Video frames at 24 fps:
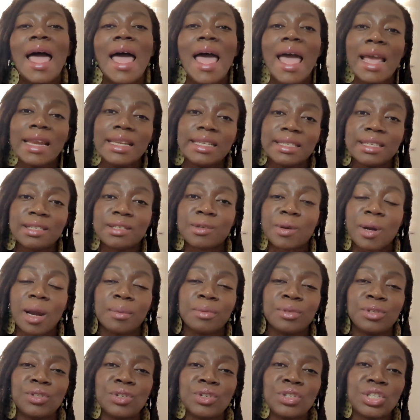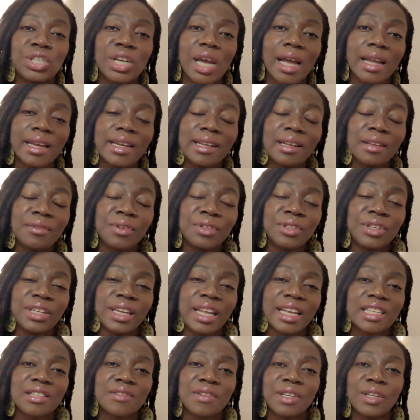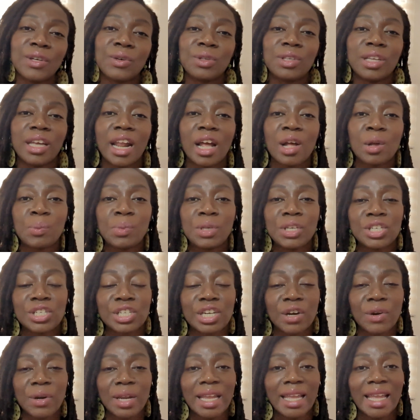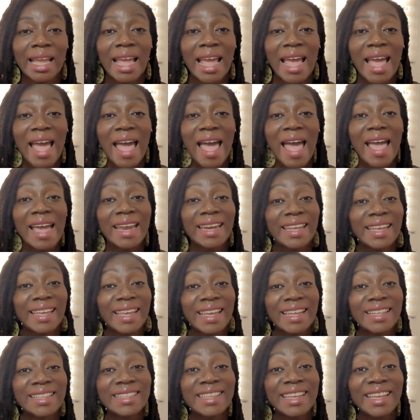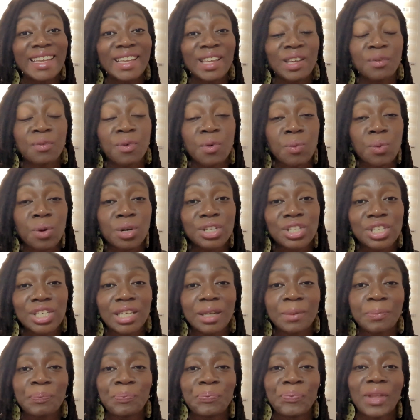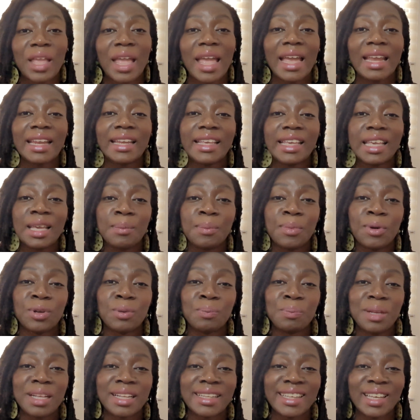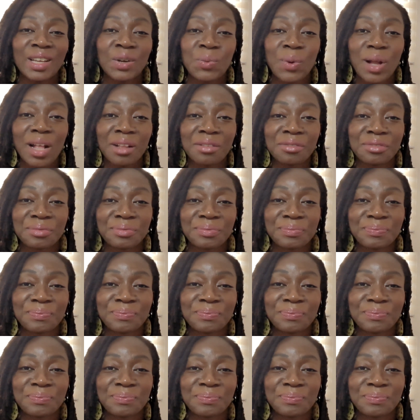and subscribe to the channel for the next video that I'll be sharing. And again, thank you for watching and keep on building wealth.